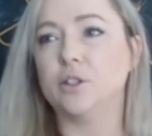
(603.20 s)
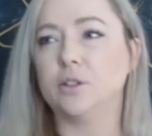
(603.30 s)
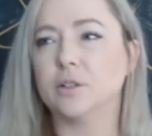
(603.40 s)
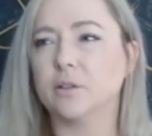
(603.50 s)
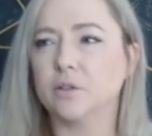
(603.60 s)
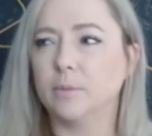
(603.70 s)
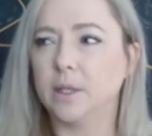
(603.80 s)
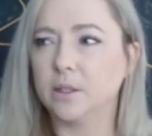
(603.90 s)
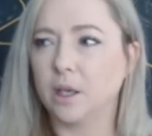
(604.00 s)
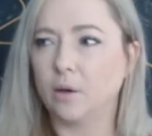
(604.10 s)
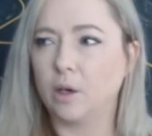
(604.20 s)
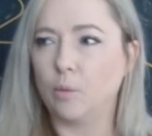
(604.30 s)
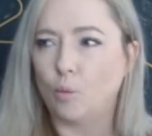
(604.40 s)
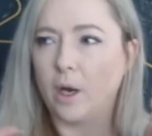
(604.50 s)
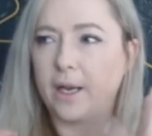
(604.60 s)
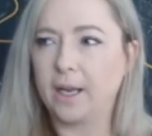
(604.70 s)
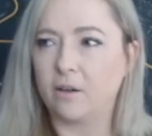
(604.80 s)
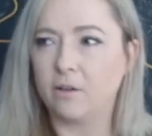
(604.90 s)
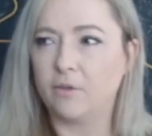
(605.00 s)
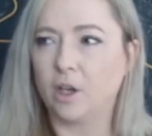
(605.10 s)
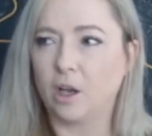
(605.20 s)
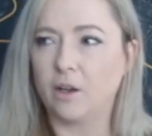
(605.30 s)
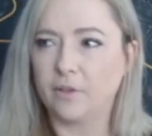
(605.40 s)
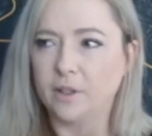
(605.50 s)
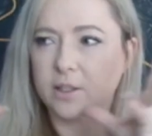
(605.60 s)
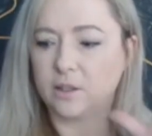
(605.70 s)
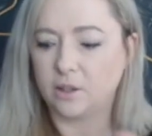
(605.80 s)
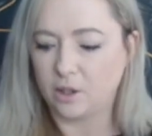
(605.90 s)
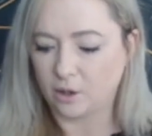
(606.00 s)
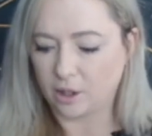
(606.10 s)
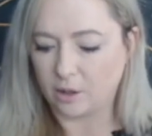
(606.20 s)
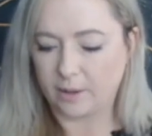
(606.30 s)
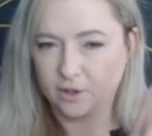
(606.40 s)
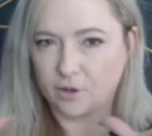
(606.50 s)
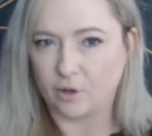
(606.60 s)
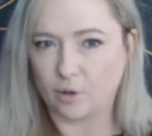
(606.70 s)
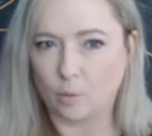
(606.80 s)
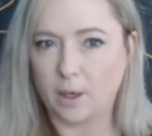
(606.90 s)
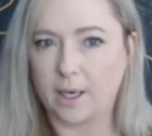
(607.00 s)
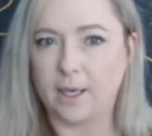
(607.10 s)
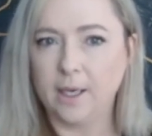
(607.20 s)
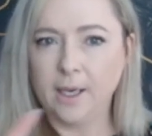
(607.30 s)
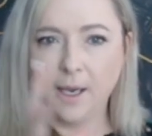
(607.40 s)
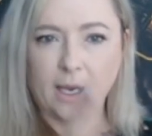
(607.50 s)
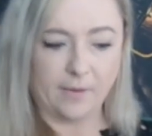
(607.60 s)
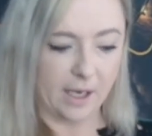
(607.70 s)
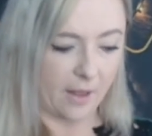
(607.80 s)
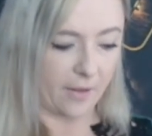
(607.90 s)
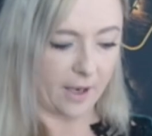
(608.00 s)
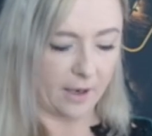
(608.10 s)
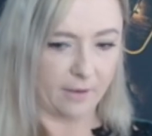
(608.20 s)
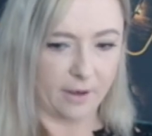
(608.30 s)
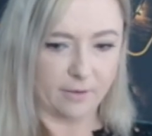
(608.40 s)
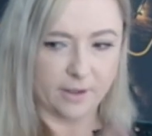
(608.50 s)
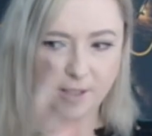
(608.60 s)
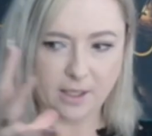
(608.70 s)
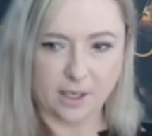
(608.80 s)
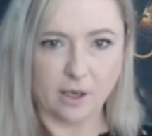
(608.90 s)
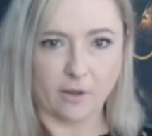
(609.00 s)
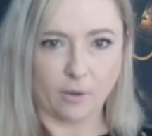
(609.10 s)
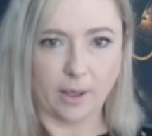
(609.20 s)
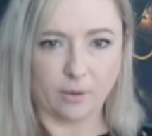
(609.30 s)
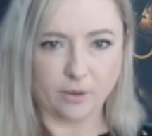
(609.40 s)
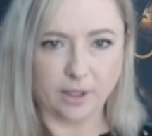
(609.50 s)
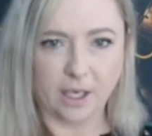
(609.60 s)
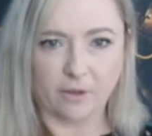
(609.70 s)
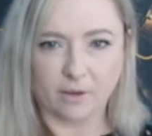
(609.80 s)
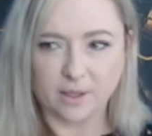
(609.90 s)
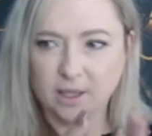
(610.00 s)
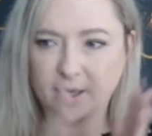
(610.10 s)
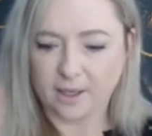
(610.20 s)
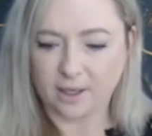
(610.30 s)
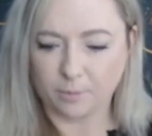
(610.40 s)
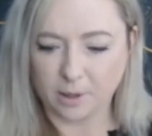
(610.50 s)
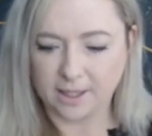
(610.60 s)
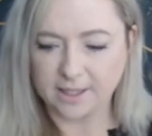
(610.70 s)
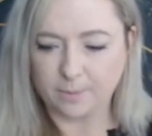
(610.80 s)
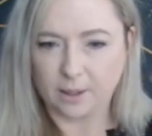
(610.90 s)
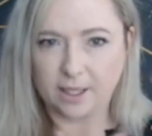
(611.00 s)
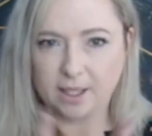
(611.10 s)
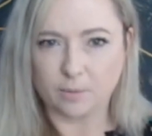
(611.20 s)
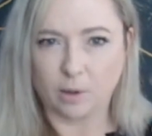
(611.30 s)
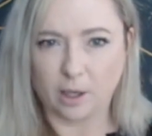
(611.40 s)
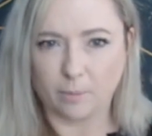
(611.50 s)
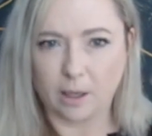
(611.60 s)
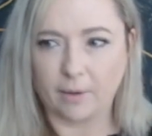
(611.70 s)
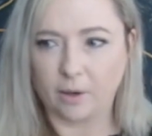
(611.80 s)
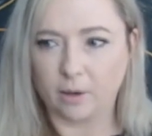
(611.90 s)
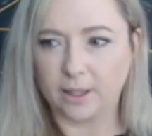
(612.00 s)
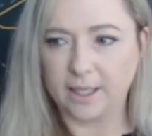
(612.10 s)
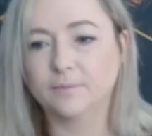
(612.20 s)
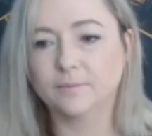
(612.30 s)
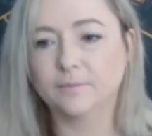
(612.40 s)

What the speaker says: you. So it's almost like in one area of your life it's, you know, going a certain way, and the other area is another way altogether. It's like a complete split is what I'm going on. And that